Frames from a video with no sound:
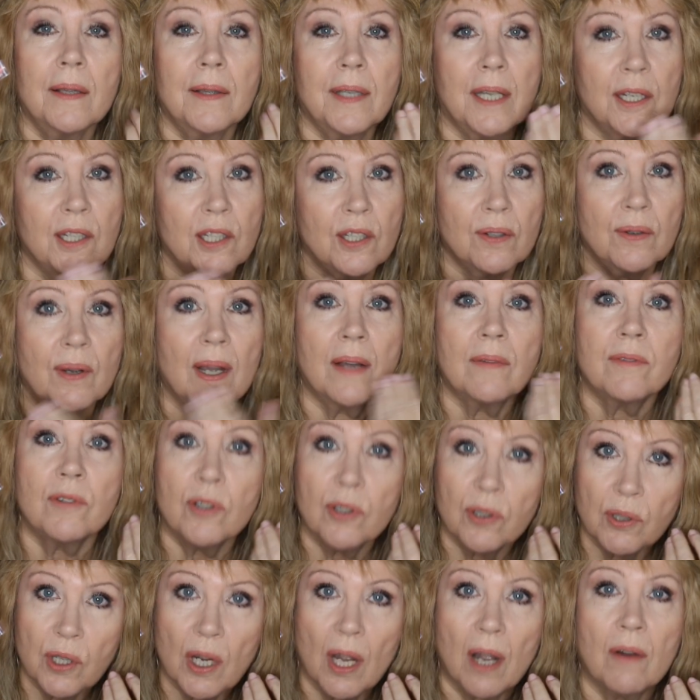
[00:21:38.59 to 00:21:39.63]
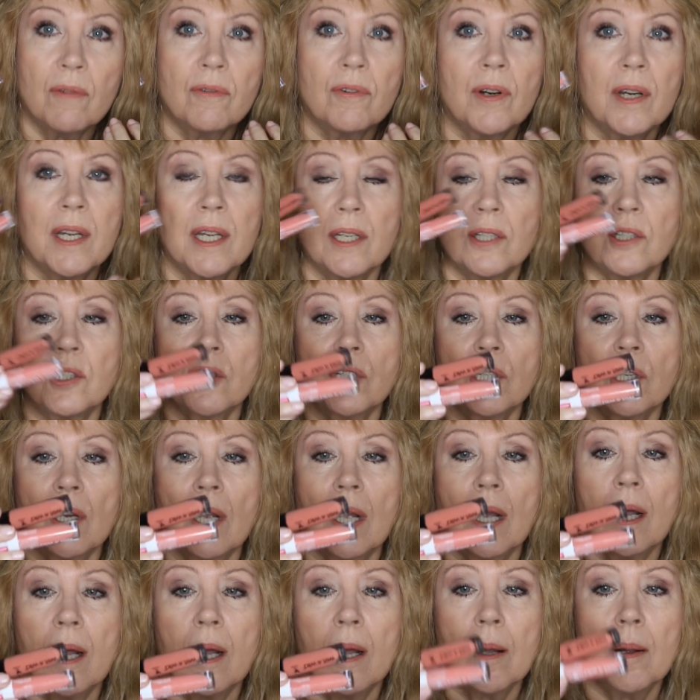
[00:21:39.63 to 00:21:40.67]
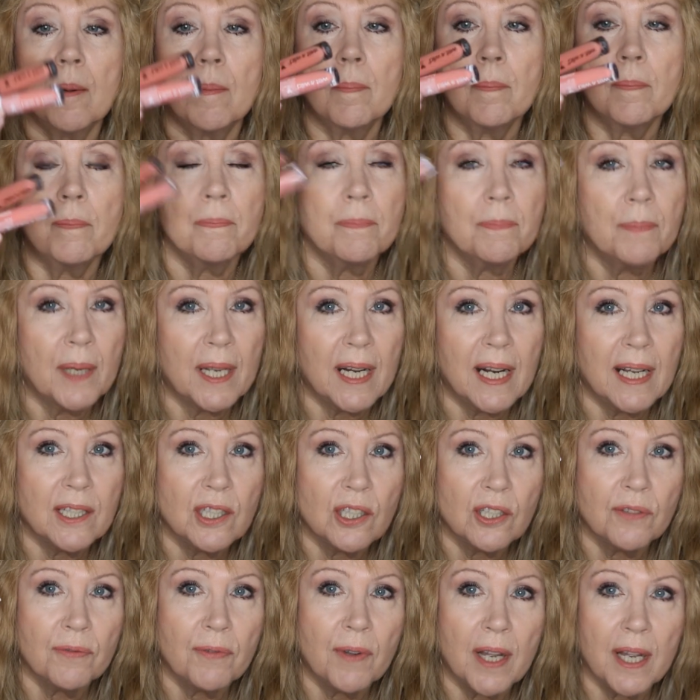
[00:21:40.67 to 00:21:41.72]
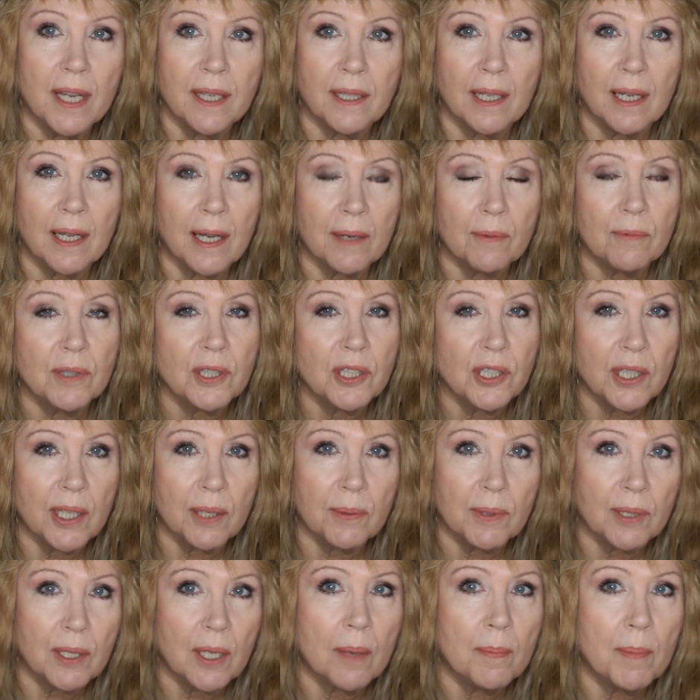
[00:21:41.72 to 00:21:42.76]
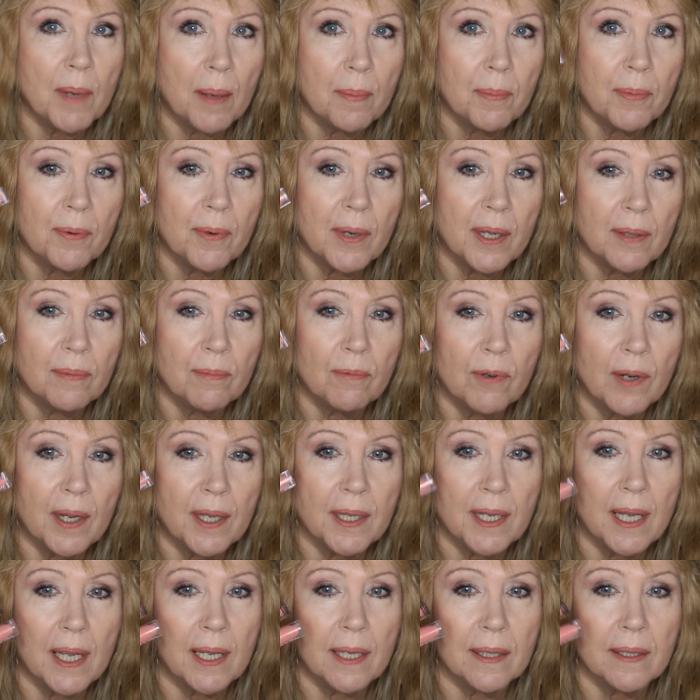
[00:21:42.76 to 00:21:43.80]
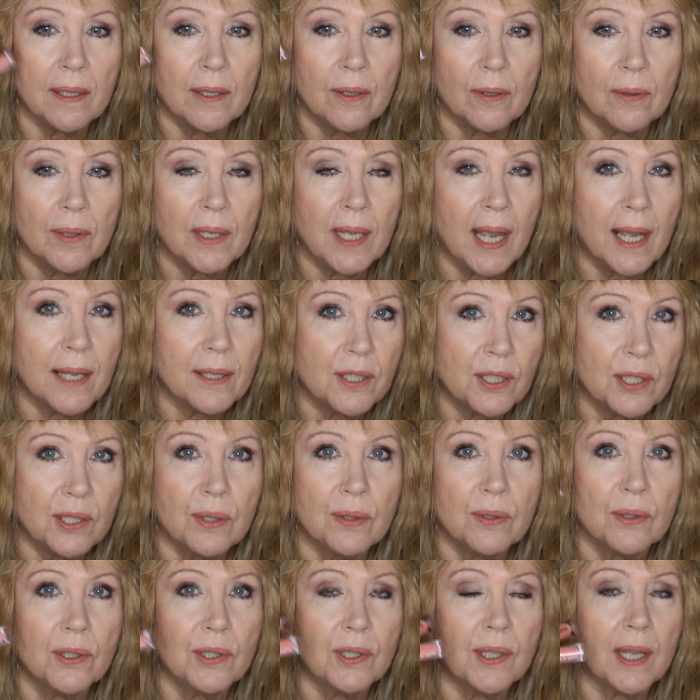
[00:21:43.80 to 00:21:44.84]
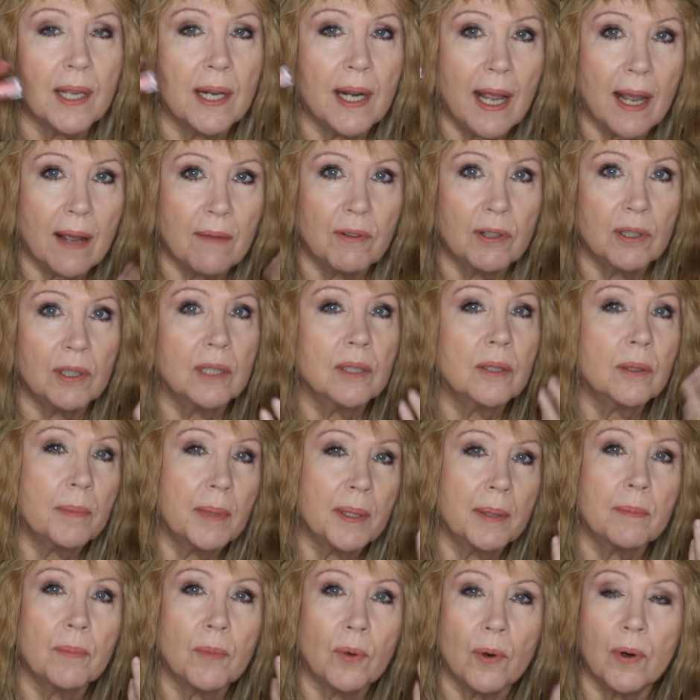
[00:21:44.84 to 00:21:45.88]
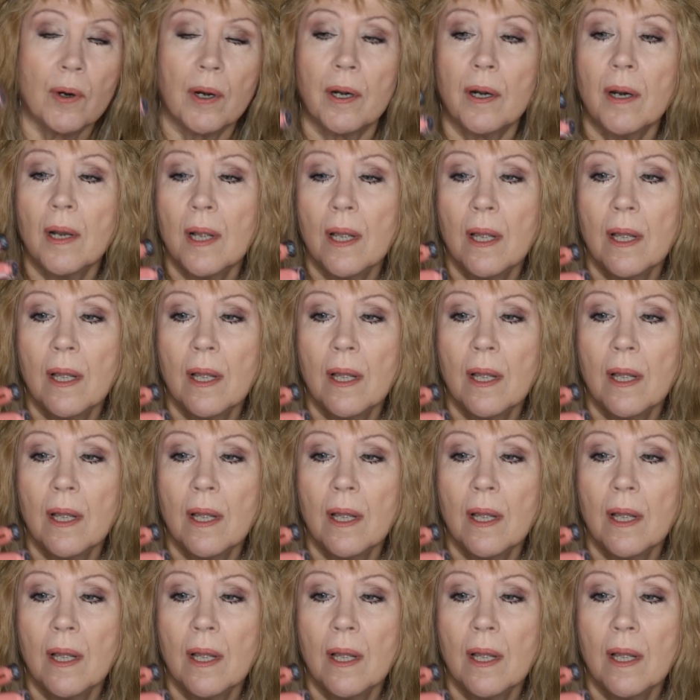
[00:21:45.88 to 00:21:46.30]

They do have good coverage, but I just find that I wish they would come up with one that, you know, Catsuits that have a little bit more,